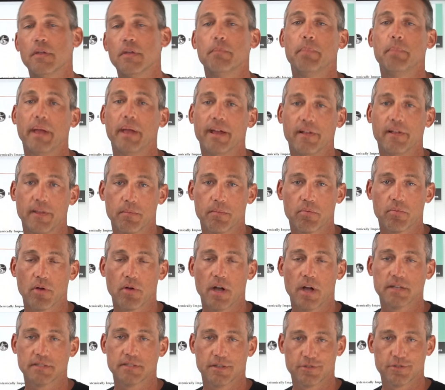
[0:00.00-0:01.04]
the bail-in
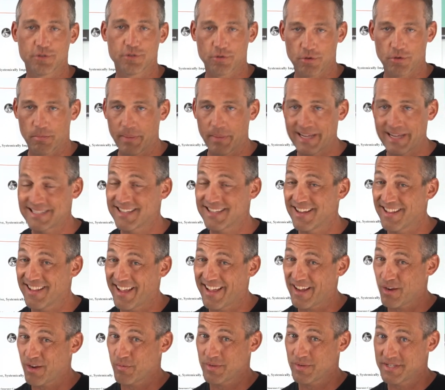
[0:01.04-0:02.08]
process. So they're basically
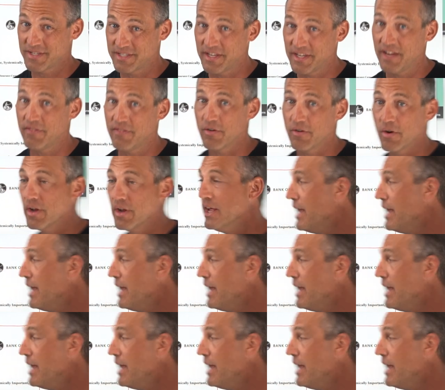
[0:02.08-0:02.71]
like a receiver